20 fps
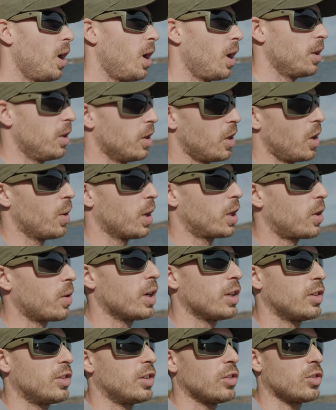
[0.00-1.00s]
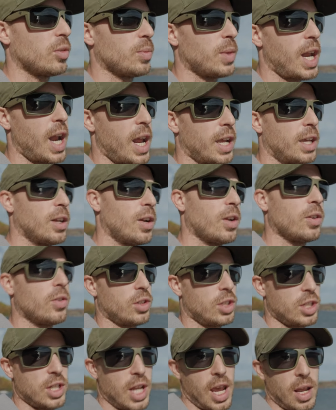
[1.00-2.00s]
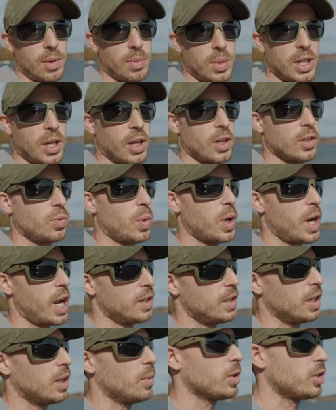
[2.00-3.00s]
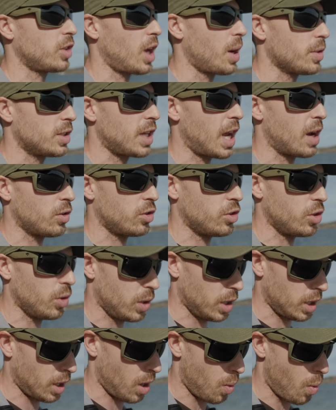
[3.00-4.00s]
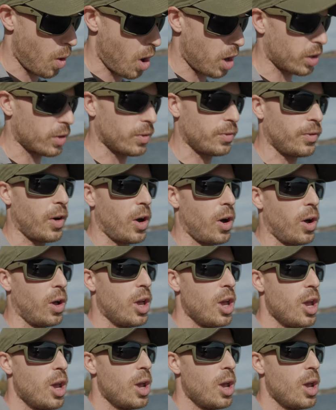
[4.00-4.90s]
you know, a criticism that I can understand because what I did was I was out shooting a waterfall